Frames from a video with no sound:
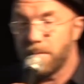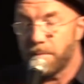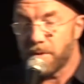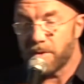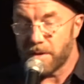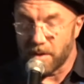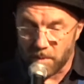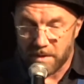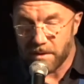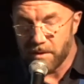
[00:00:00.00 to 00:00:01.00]
project. It
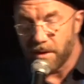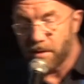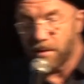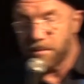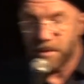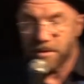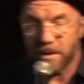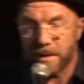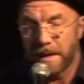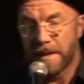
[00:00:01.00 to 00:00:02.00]
was a curriculum
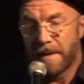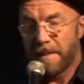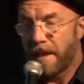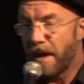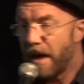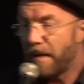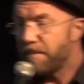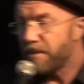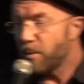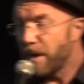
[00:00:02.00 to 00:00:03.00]
project.
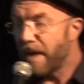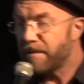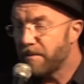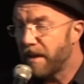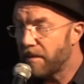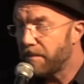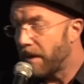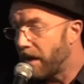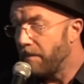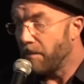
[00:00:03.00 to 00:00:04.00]
We have developed
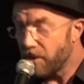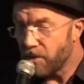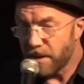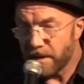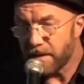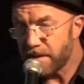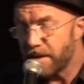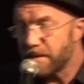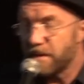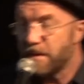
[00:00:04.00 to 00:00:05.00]
a module in art,
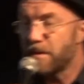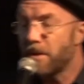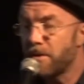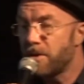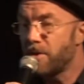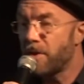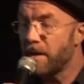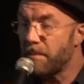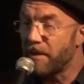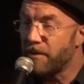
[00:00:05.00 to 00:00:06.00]
science, and technology
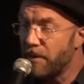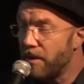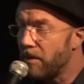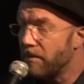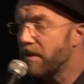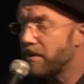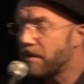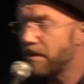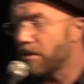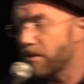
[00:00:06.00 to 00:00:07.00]
shared by 3
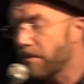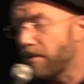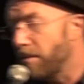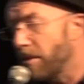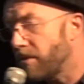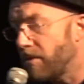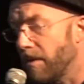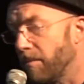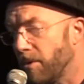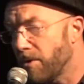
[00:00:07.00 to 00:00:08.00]
universities, also from Austria
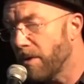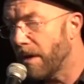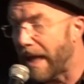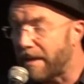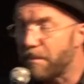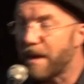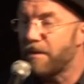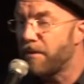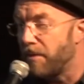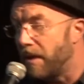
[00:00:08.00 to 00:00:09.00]
and Portugal, and by
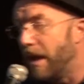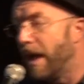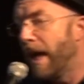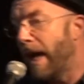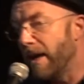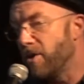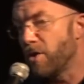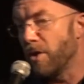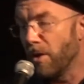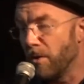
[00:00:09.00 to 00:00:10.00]
3
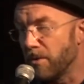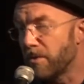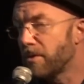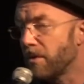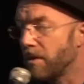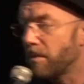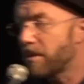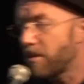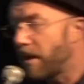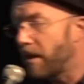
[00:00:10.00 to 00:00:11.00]
NGOs. So it
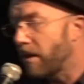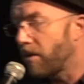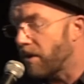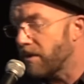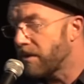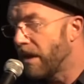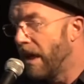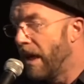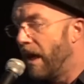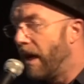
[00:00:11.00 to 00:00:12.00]
was quite a
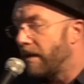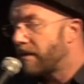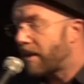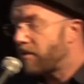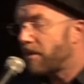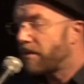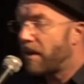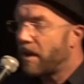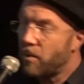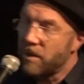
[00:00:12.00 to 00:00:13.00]
cross-sectoral
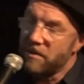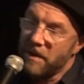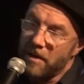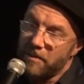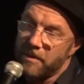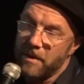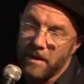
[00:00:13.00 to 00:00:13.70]
thing. We developed,